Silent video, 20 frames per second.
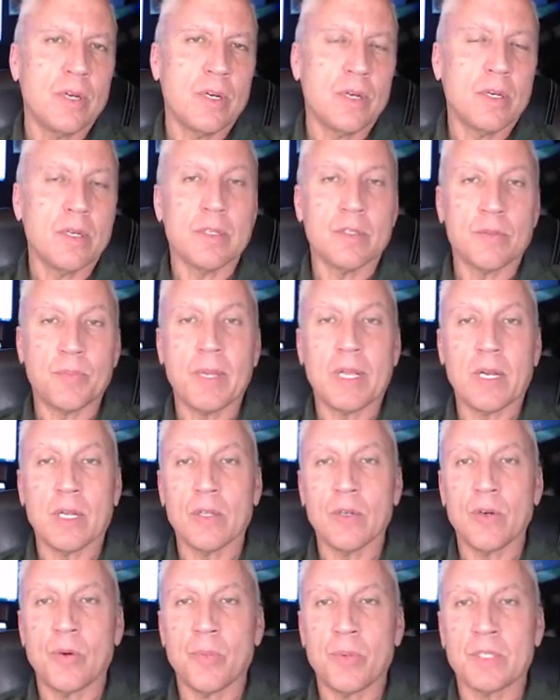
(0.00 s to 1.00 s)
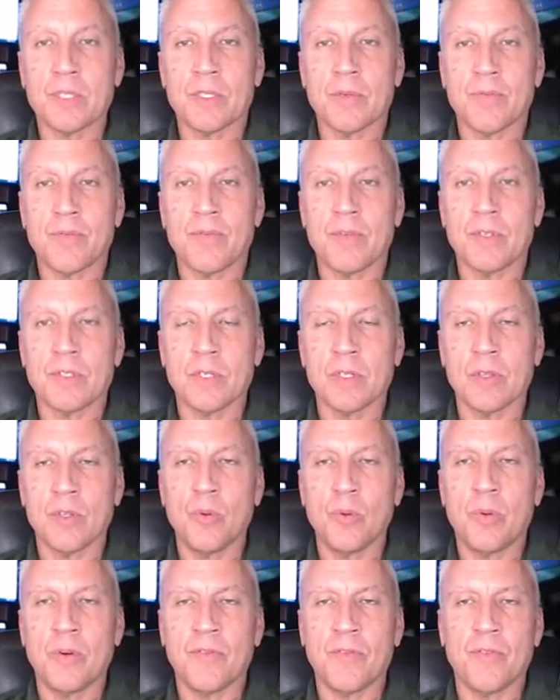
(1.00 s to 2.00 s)
Speaking of loop, it's a
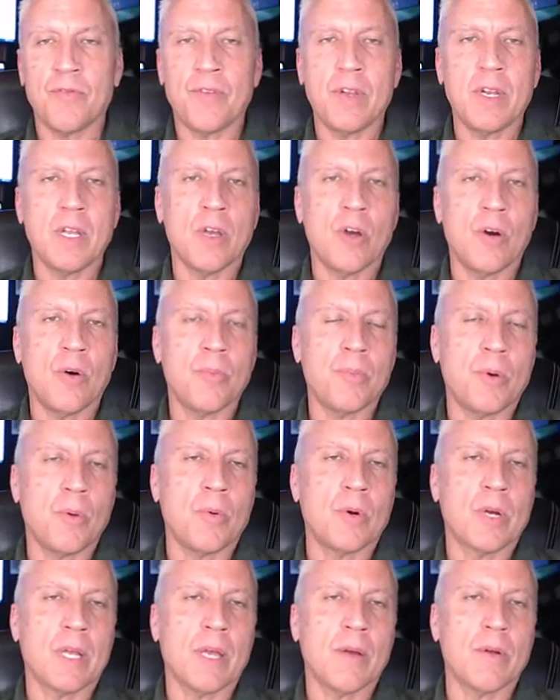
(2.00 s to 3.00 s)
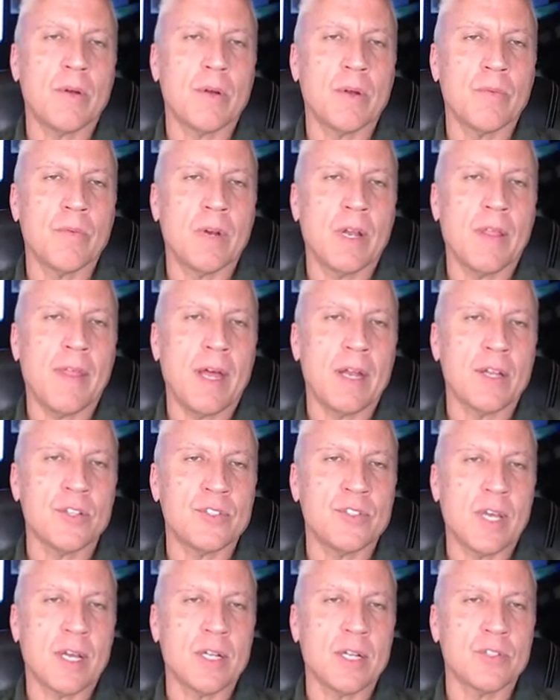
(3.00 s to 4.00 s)
loop of a video, but we'll get rid of that in a
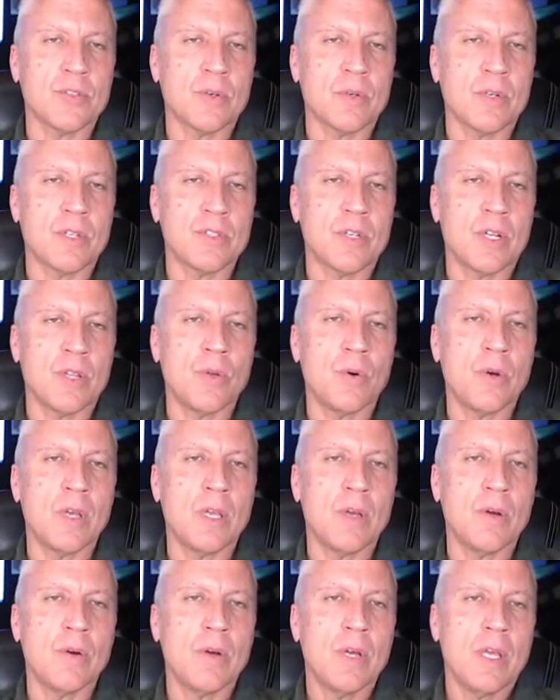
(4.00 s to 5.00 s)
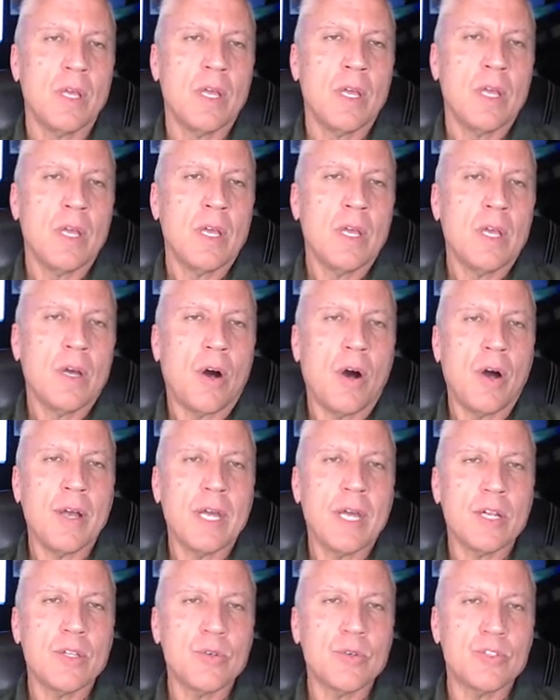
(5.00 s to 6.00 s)
second so it doesn't annoy you. All you
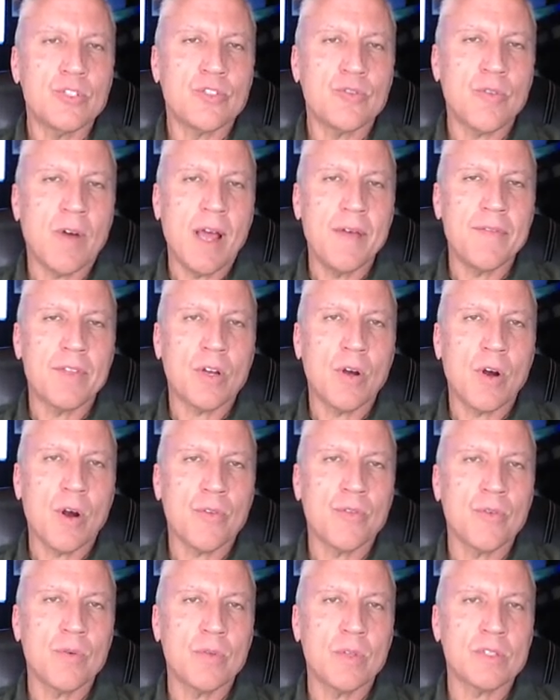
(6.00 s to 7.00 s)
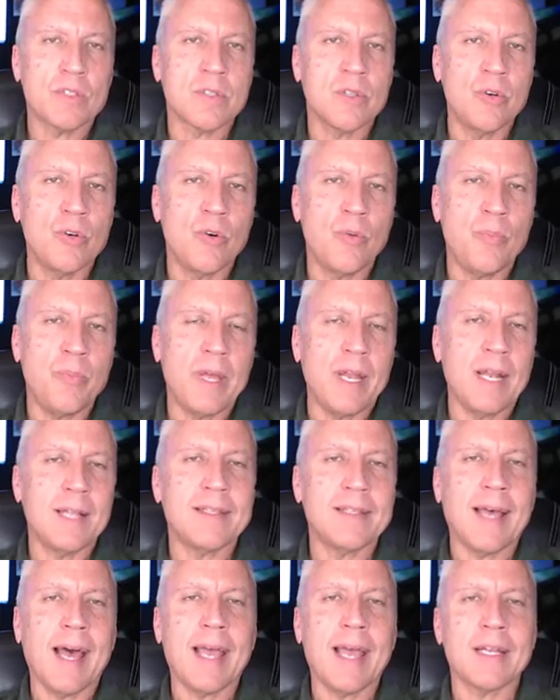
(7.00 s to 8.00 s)
got to do is drive the car through this loop and it
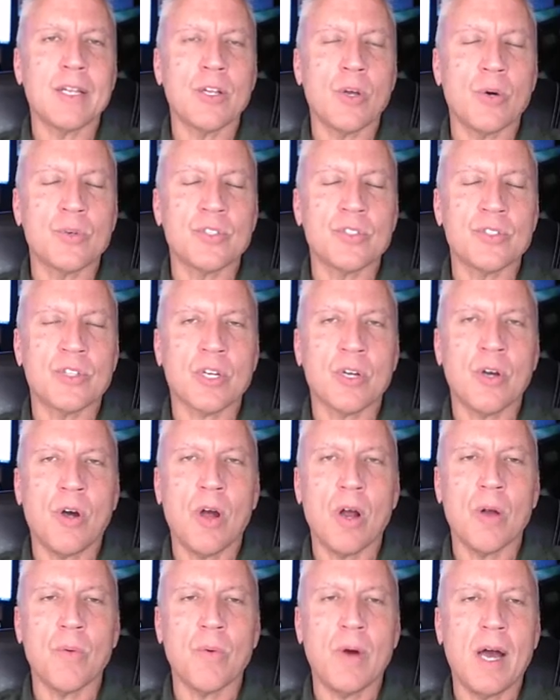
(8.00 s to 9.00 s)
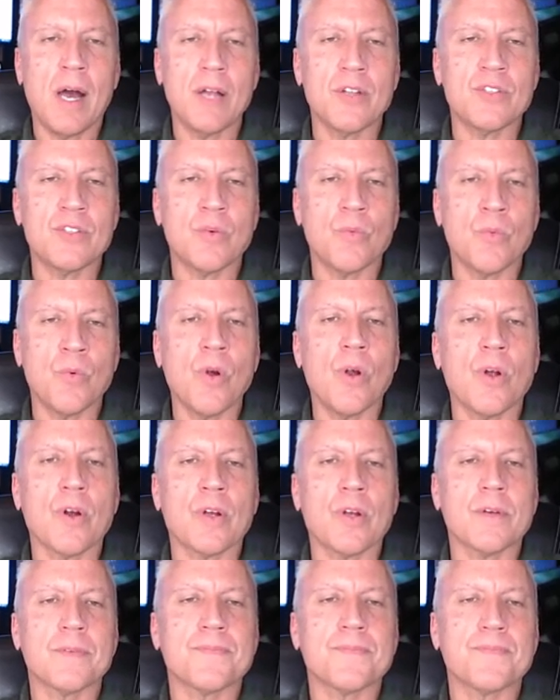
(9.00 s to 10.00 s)
diagnoses the car. Well, how does it
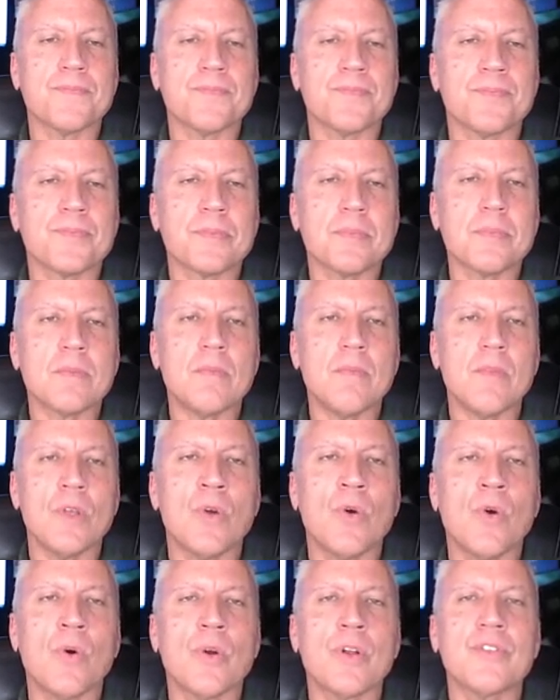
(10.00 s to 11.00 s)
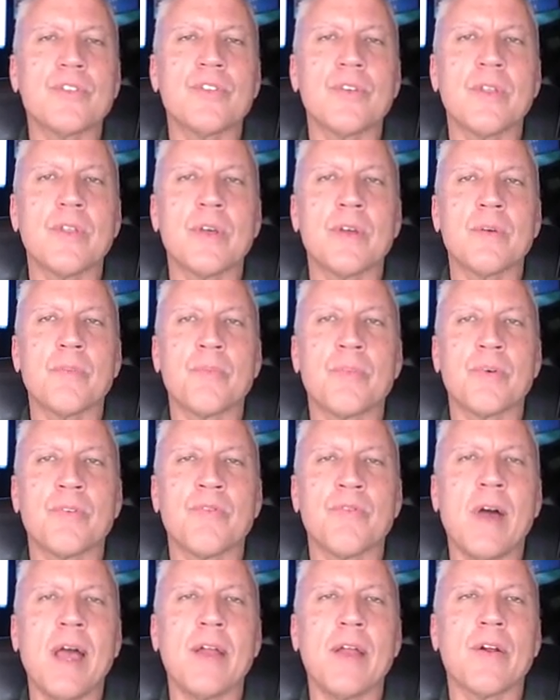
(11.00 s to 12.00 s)
work? According to the
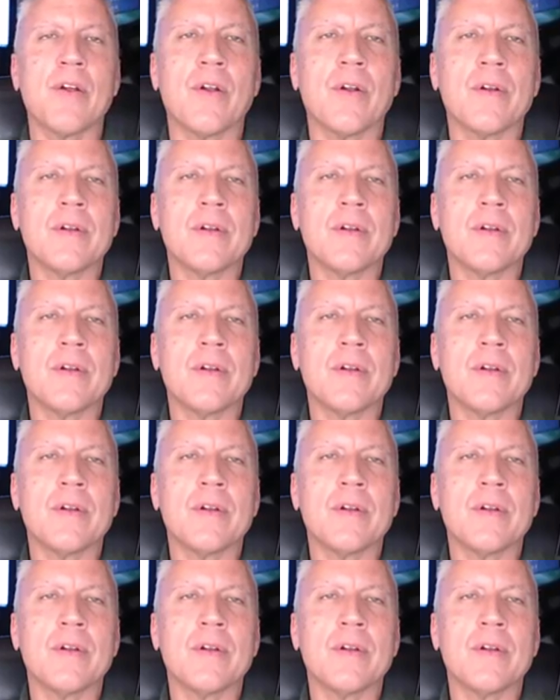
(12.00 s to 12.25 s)
provider,